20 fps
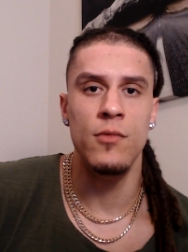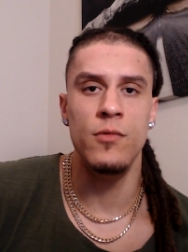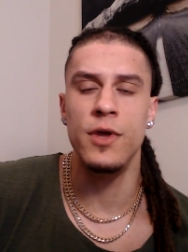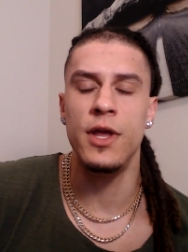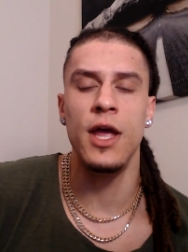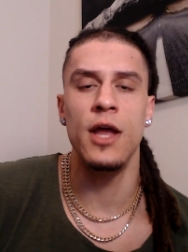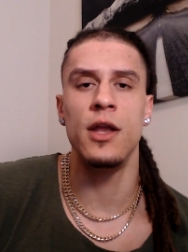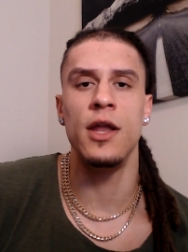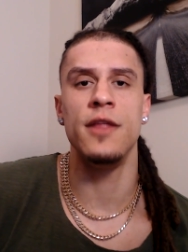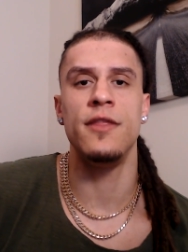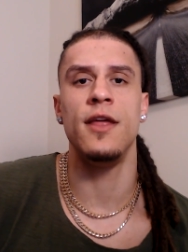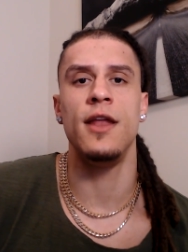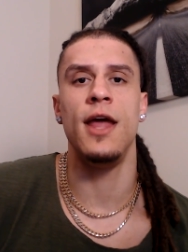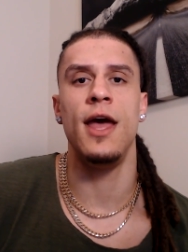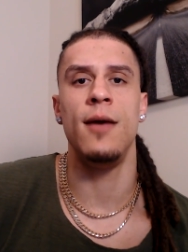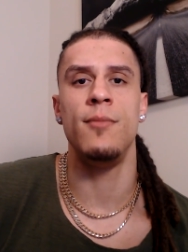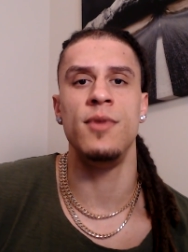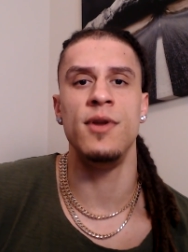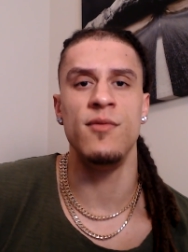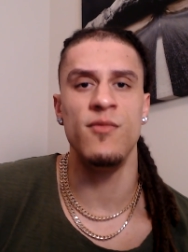We can't let that
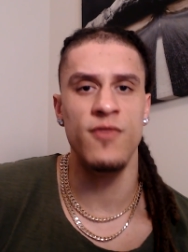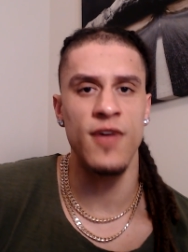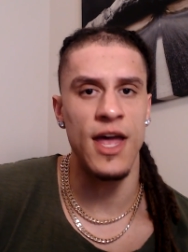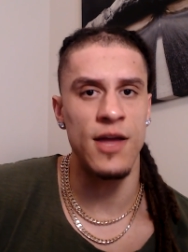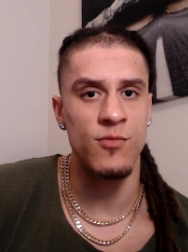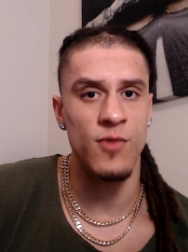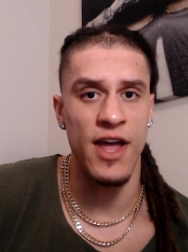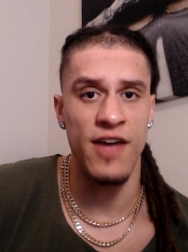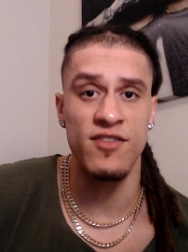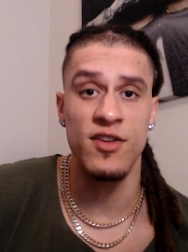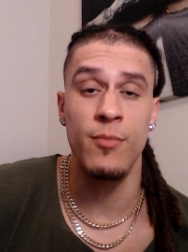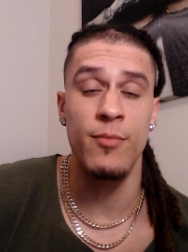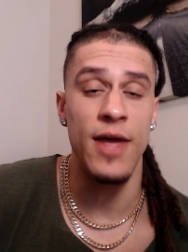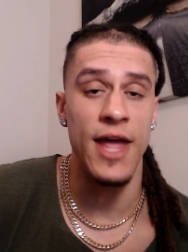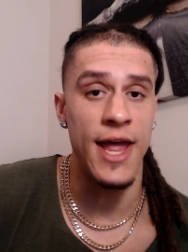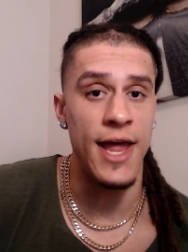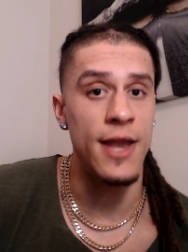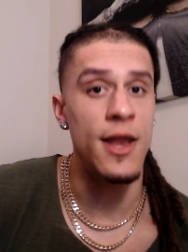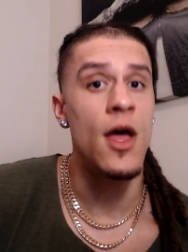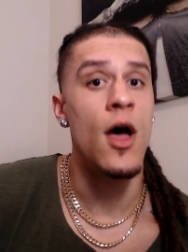happen. In fact, we have to
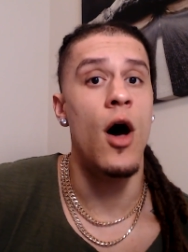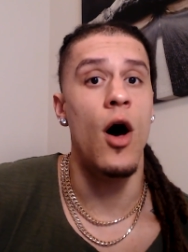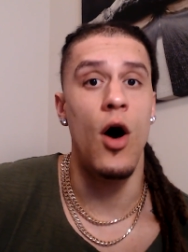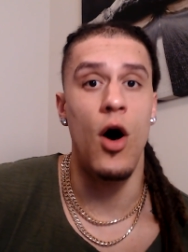ban